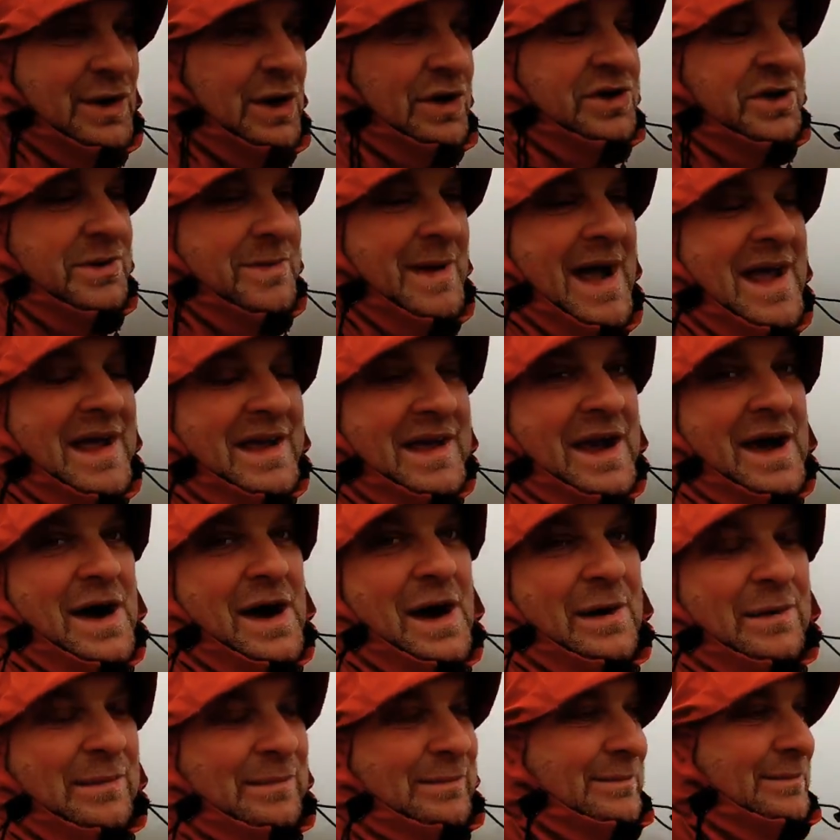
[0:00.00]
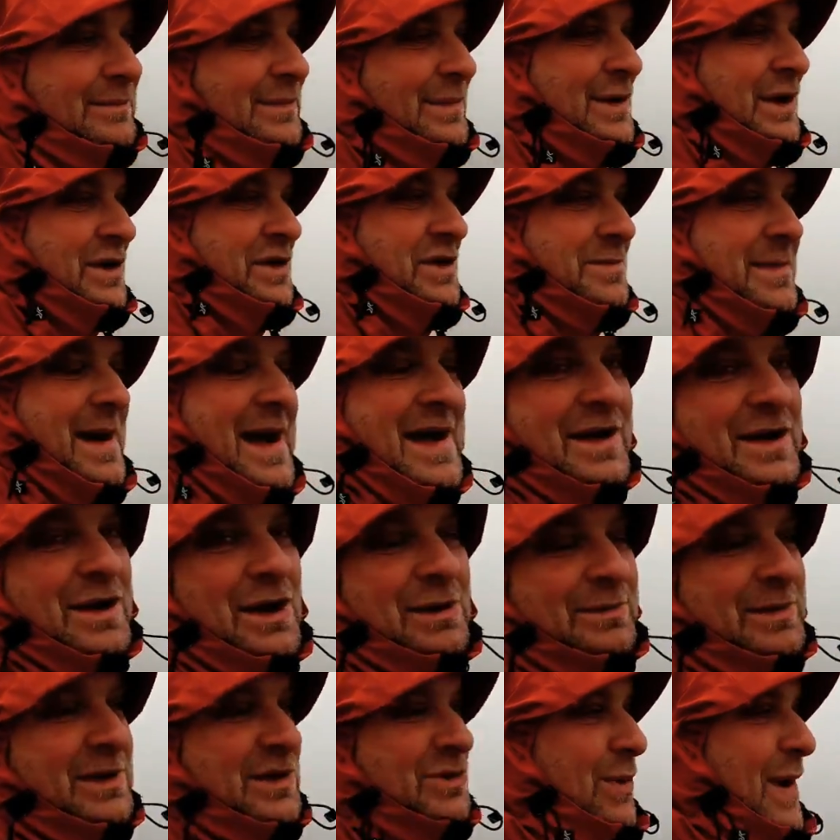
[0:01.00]
Could you make it up? Could you make
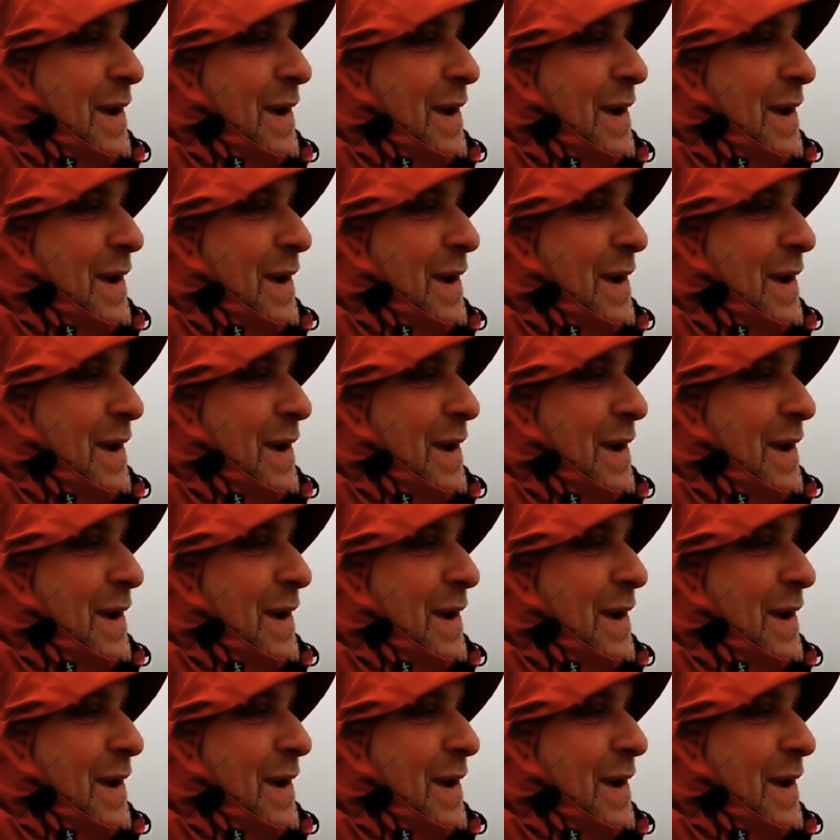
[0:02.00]
up this